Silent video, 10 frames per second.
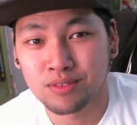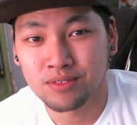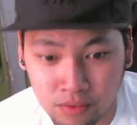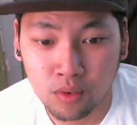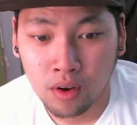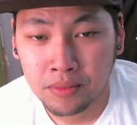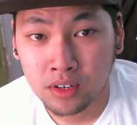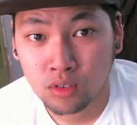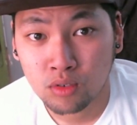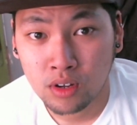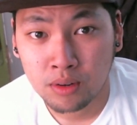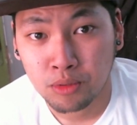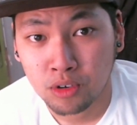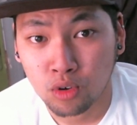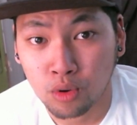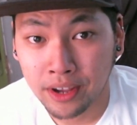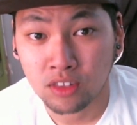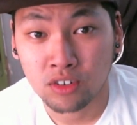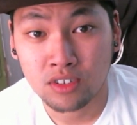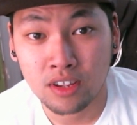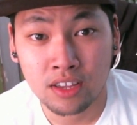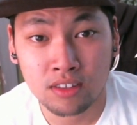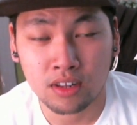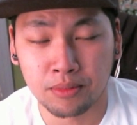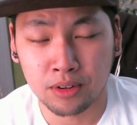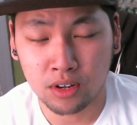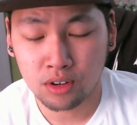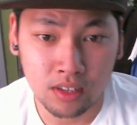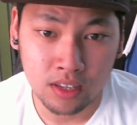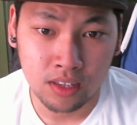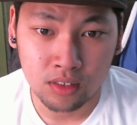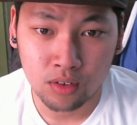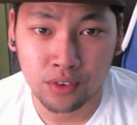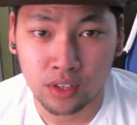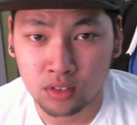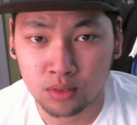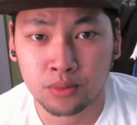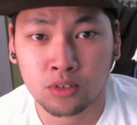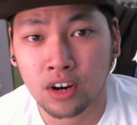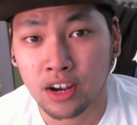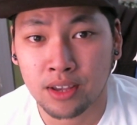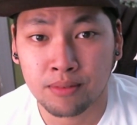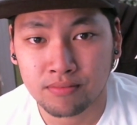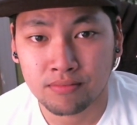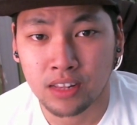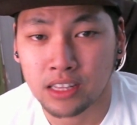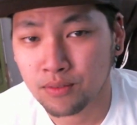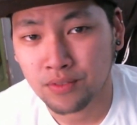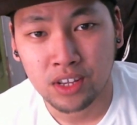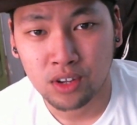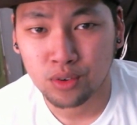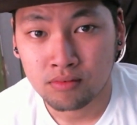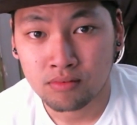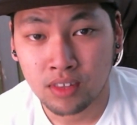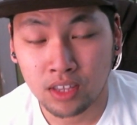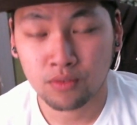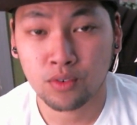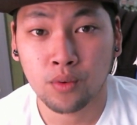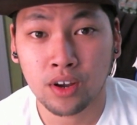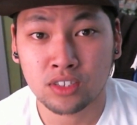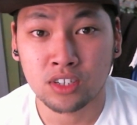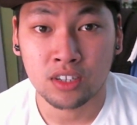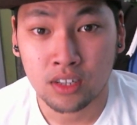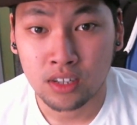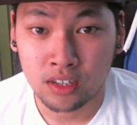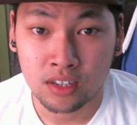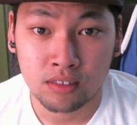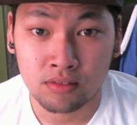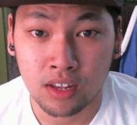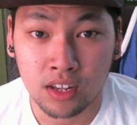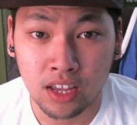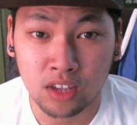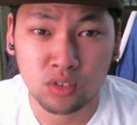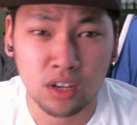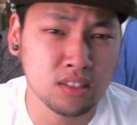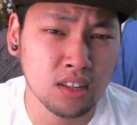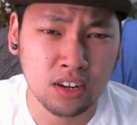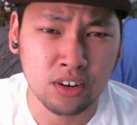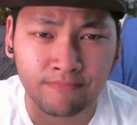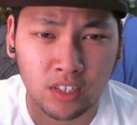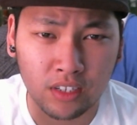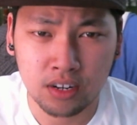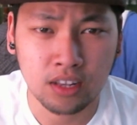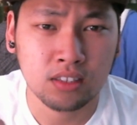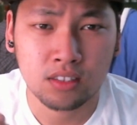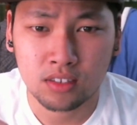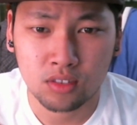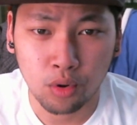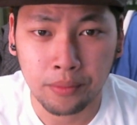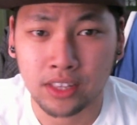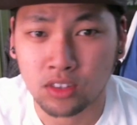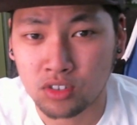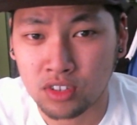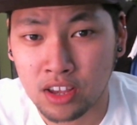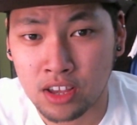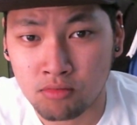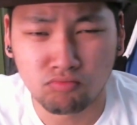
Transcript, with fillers: If you want me to do any more Throwback Thursdays, know, and don't forget to subscribe, like the video. Thank you for watching, and I'll catch you guys later. Till the next Throwback Thursday.